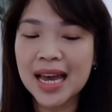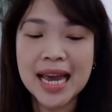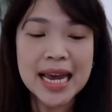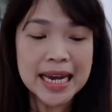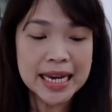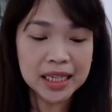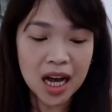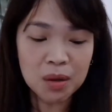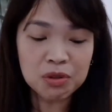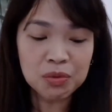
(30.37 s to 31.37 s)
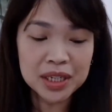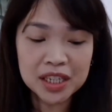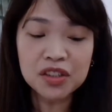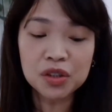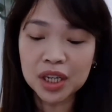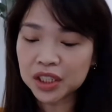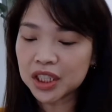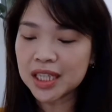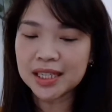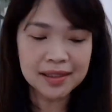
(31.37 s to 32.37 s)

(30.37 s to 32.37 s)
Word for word: It comes with instructions